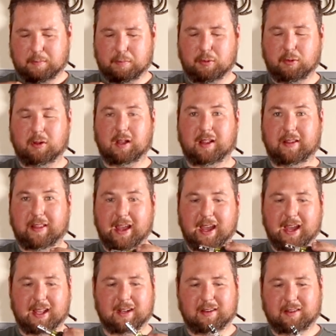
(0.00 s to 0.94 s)
pull on
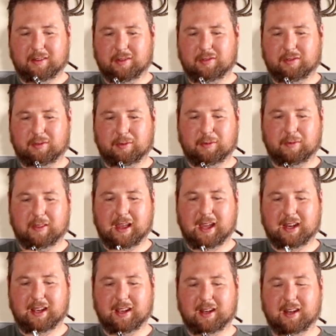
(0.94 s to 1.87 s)
that and screw
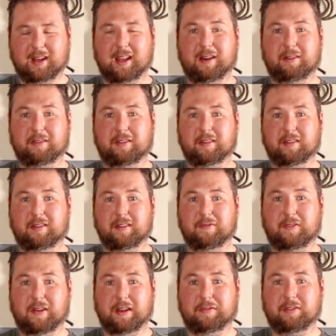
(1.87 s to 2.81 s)
that in, and now it's a
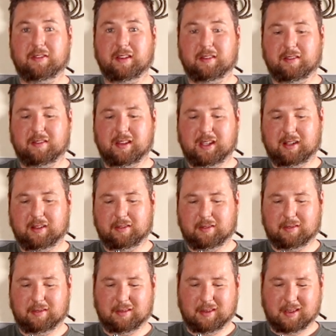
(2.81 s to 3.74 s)
5
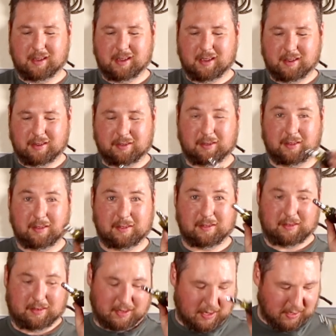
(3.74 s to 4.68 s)
sixteenths. So this
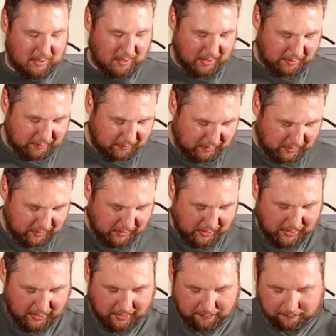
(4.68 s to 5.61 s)
is kind of nice thing
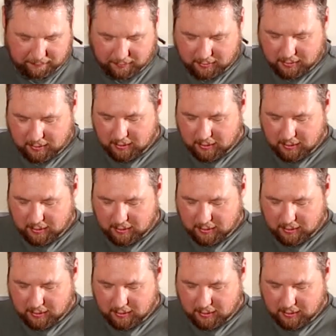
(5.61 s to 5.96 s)
to have.